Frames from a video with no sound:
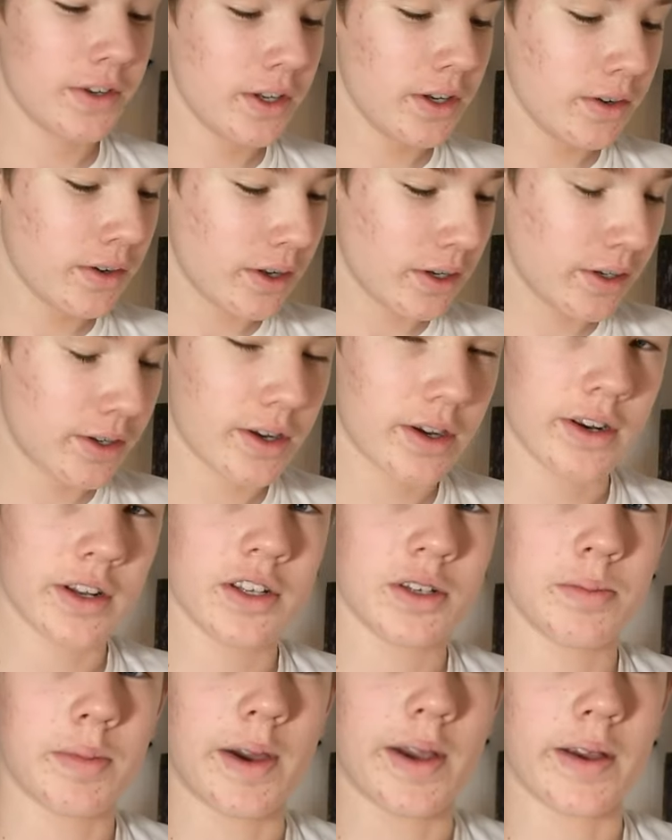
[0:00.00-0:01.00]
video and got
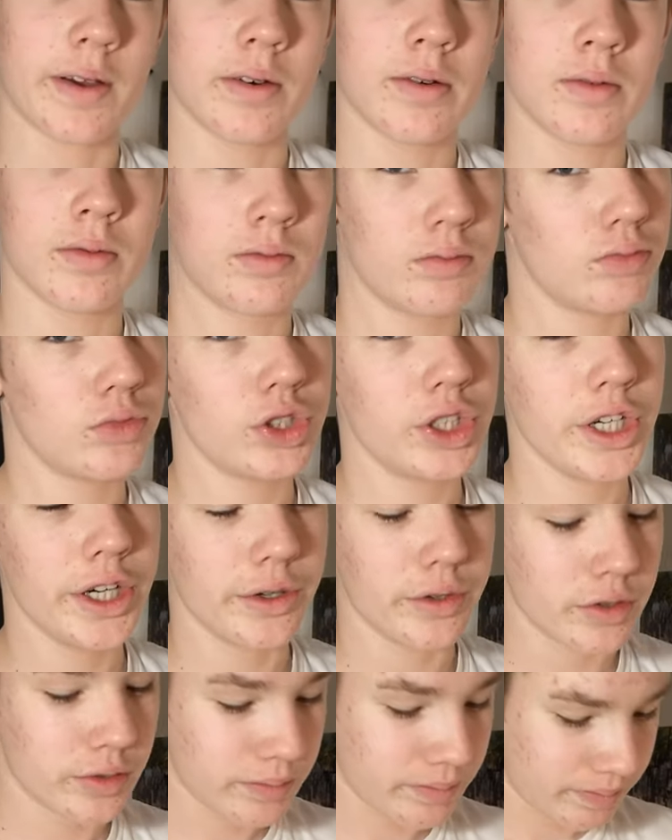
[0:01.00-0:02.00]
inspired.
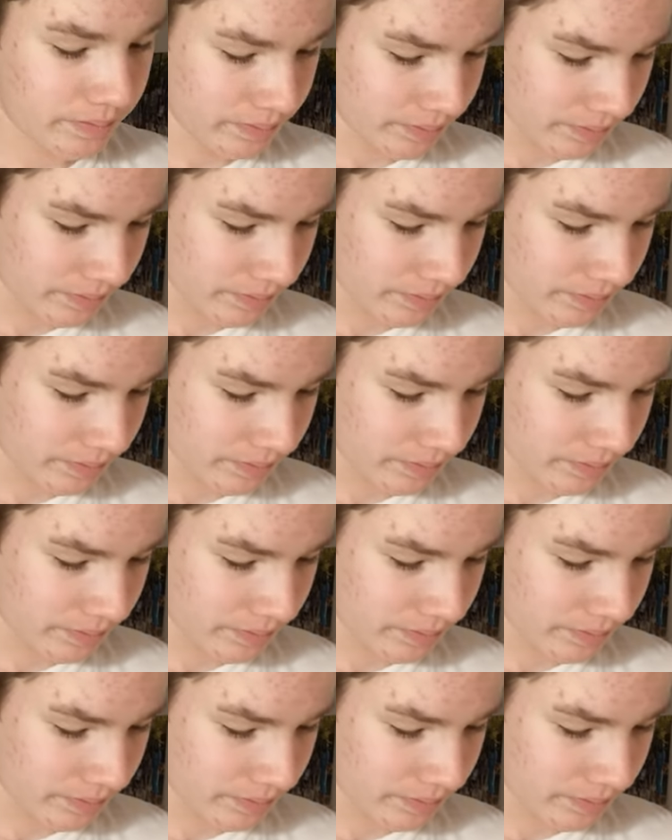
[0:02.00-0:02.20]
Cheers!